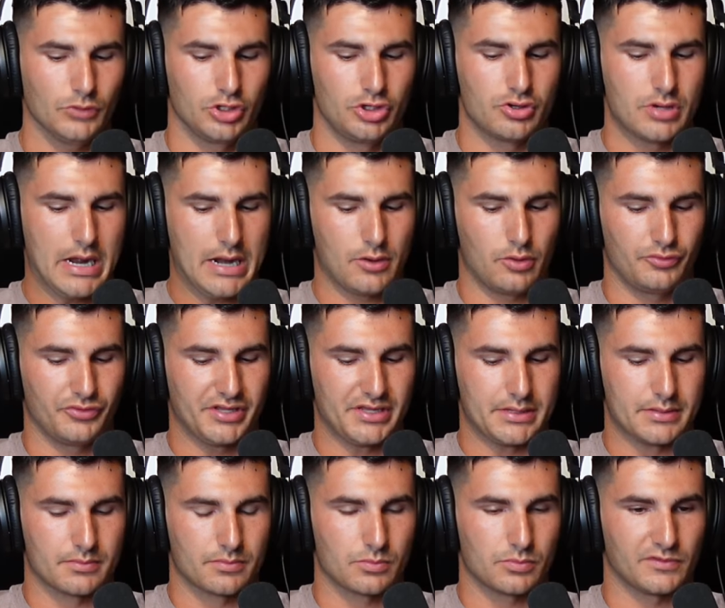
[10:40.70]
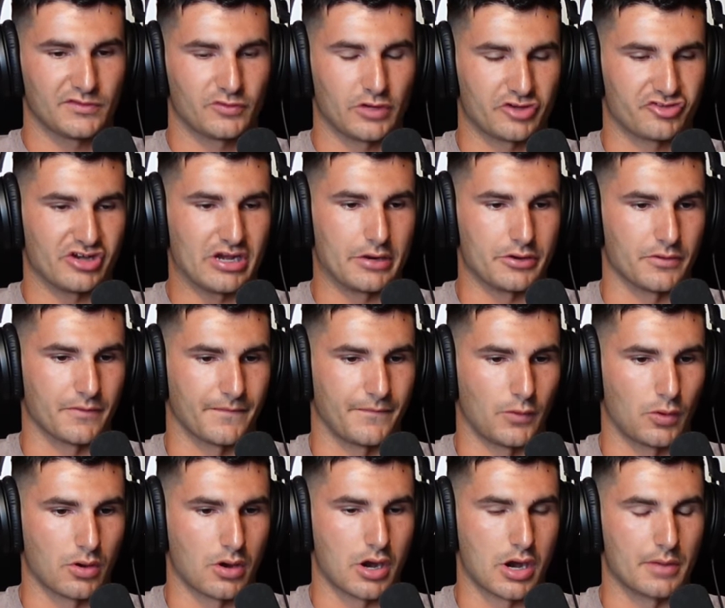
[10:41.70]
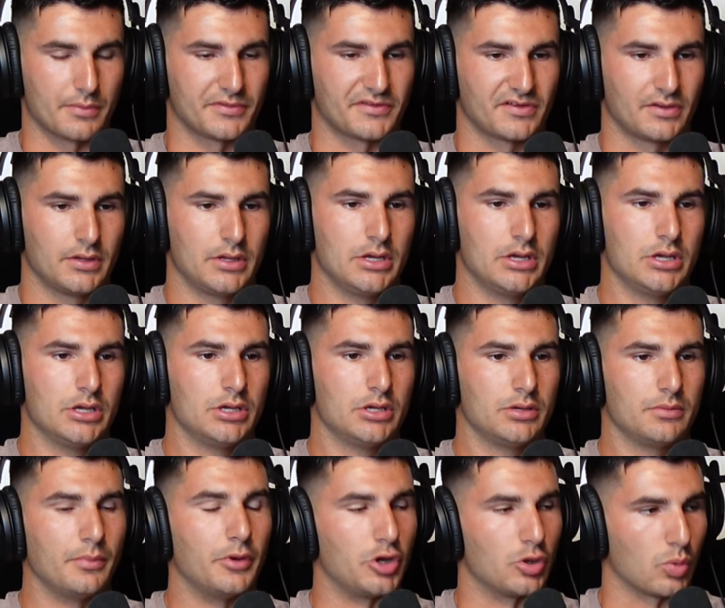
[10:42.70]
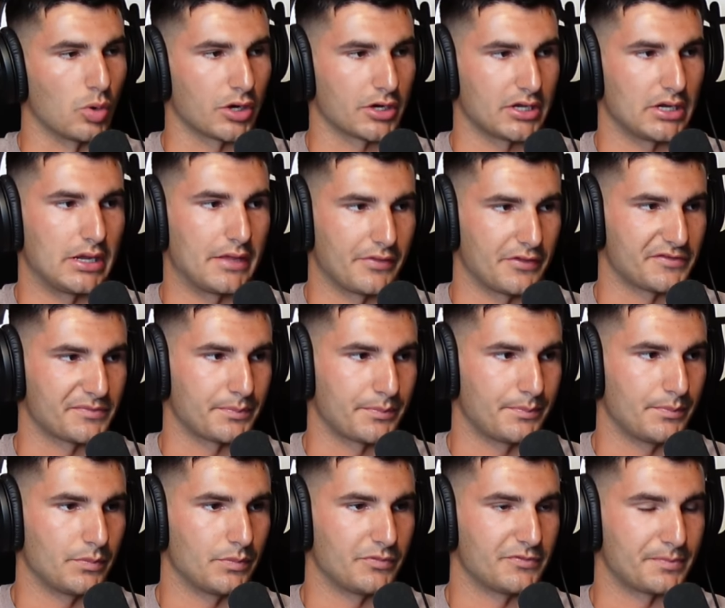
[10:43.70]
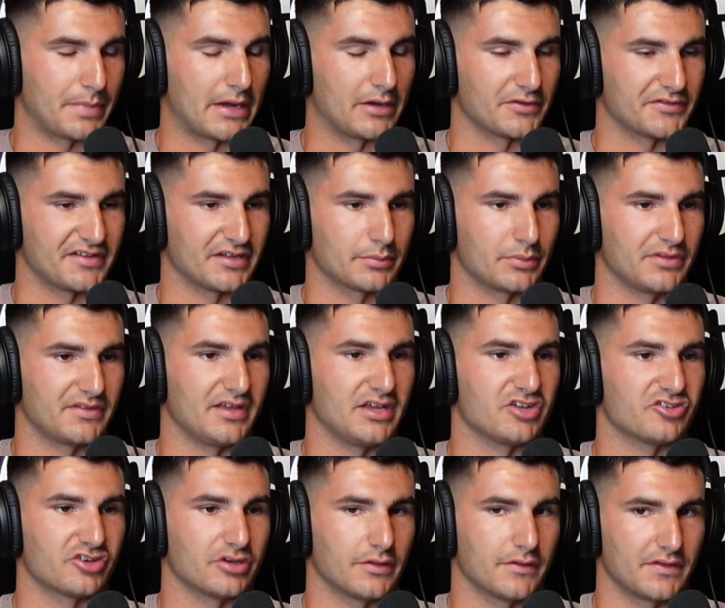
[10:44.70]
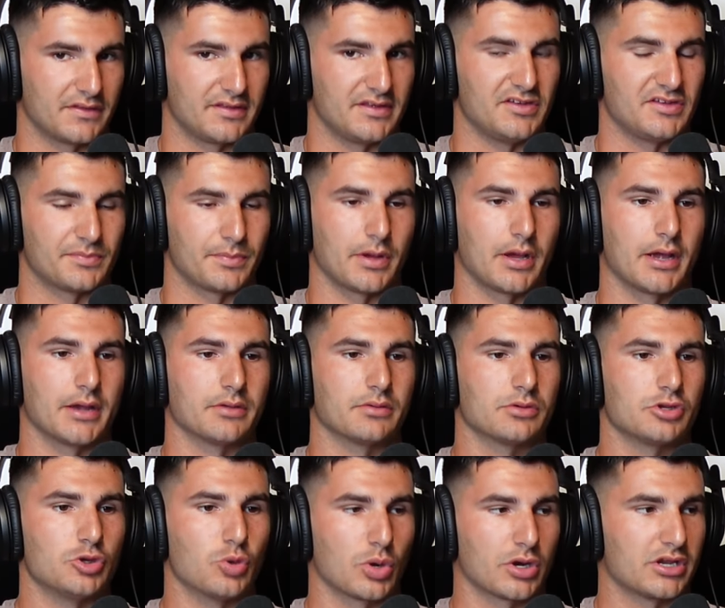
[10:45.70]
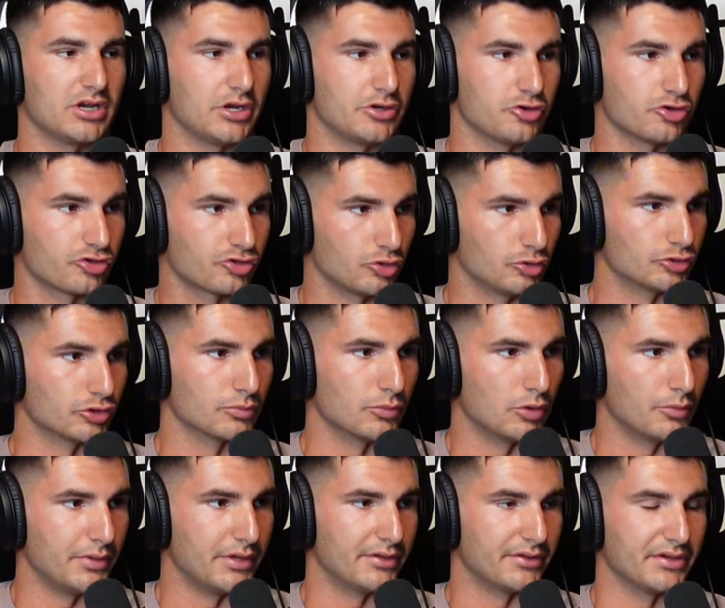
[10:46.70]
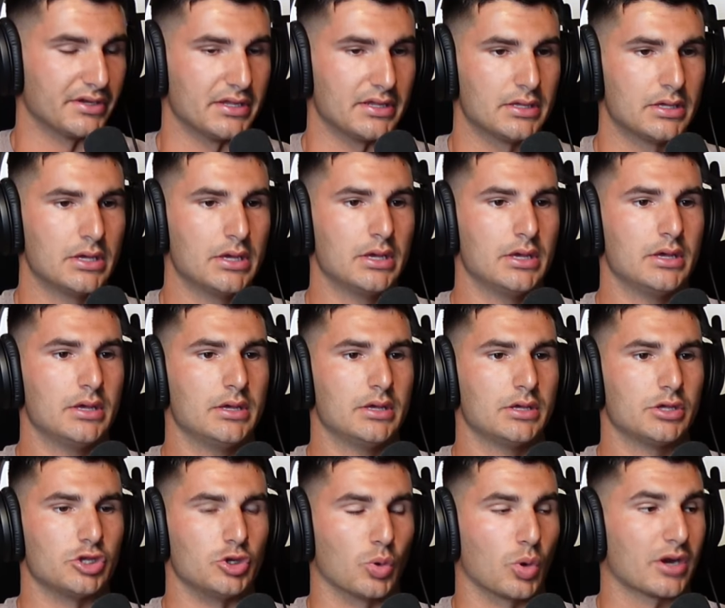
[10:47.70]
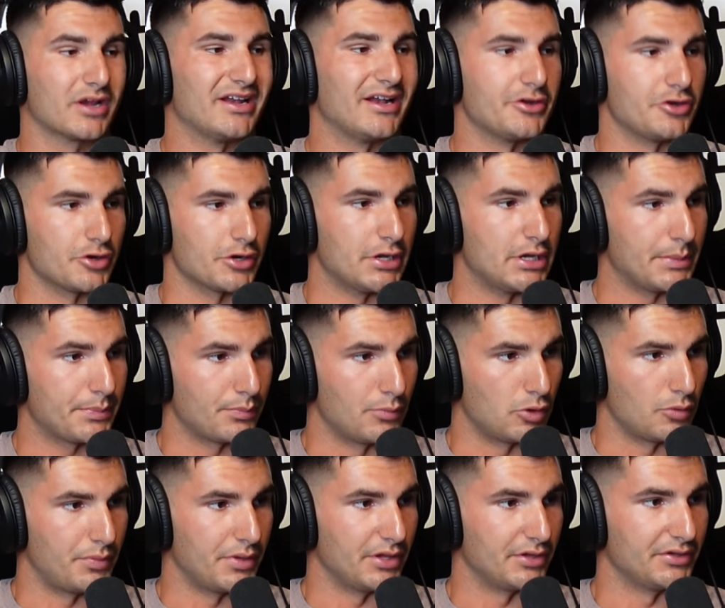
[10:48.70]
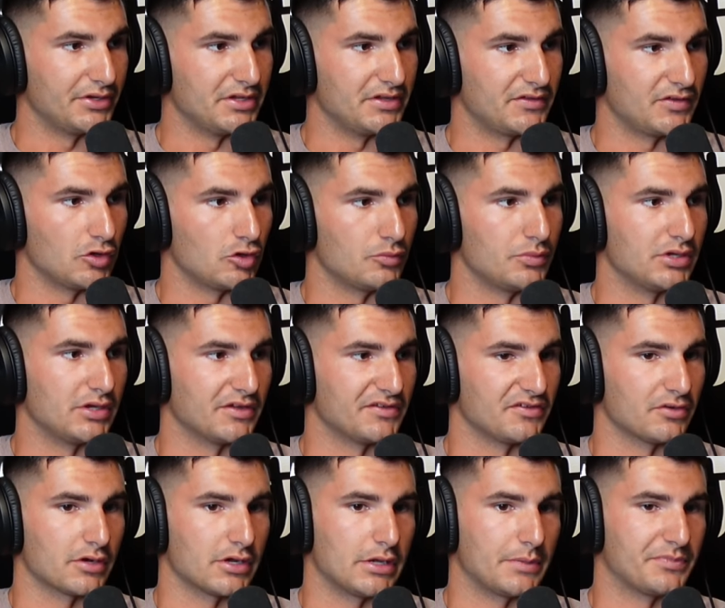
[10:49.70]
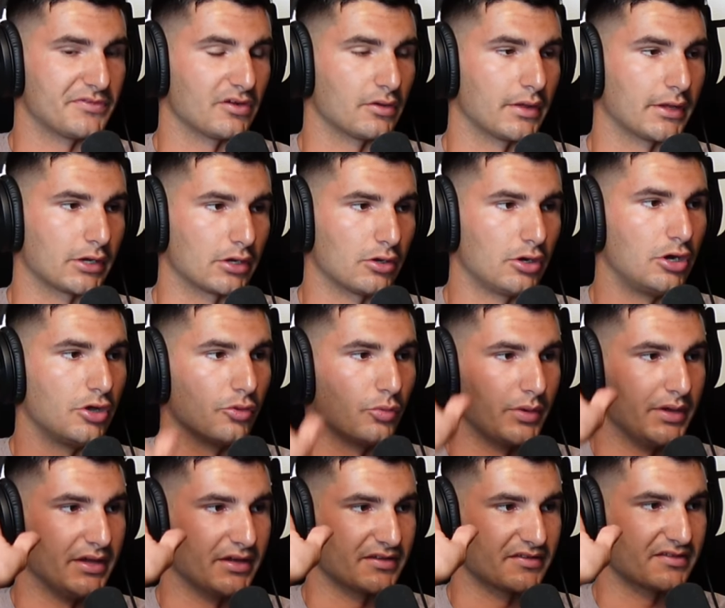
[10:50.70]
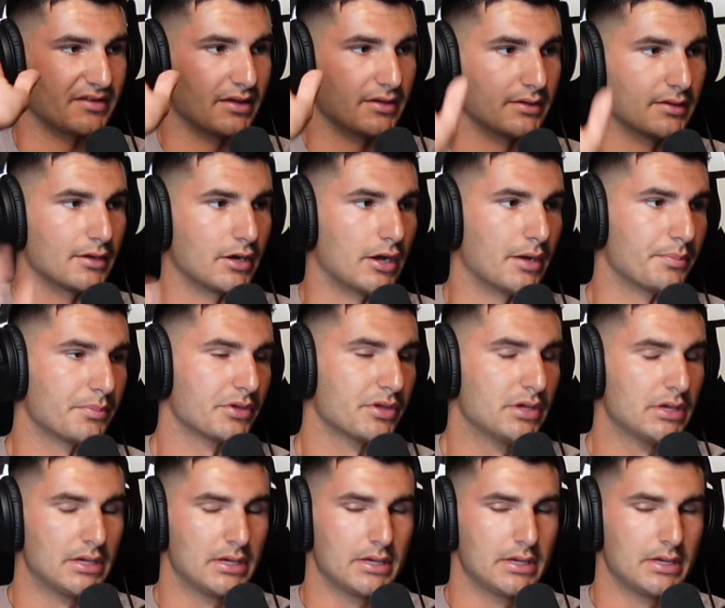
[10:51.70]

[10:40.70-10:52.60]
you're not only stretching out your forearms, but you're working on the spinal segmentation, the T-spine. You're working on your shoulder mobility. You're working on your hip mobility too, because your hips are like all the way extended up.